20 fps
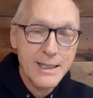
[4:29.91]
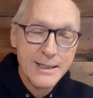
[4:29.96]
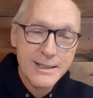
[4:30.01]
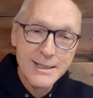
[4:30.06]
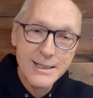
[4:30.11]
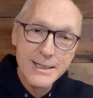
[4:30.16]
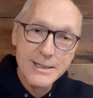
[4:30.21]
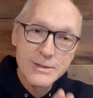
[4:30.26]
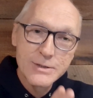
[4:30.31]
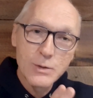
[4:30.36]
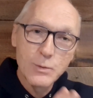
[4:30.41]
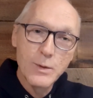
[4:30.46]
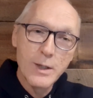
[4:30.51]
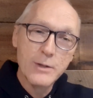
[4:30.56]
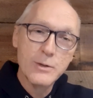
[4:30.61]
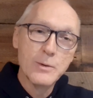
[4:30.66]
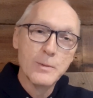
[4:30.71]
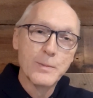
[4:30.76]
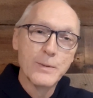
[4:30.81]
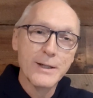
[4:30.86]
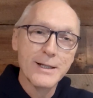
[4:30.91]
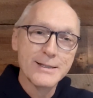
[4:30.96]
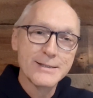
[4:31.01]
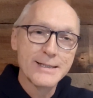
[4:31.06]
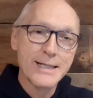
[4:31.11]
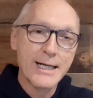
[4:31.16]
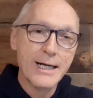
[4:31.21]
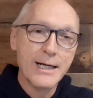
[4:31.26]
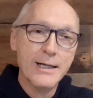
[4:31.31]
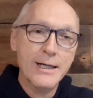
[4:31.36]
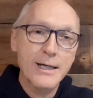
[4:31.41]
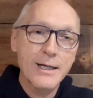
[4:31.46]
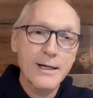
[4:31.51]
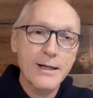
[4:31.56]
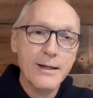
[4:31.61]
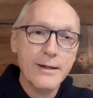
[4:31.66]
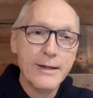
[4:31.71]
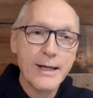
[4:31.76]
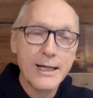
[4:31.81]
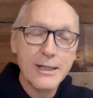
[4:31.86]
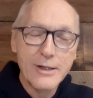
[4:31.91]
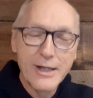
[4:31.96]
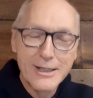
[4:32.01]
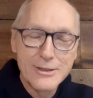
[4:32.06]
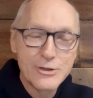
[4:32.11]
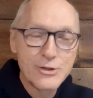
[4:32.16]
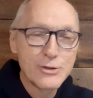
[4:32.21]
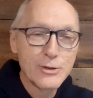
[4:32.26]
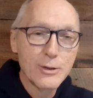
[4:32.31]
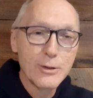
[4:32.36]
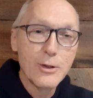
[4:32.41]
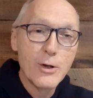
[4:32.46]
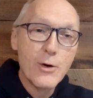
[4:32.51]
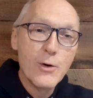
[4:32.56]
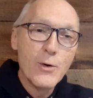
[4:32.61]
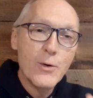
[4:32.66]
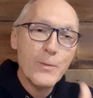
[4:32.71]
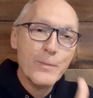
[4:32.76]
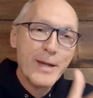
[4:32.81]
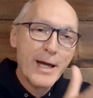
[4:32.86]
He's the one who brings that shalom,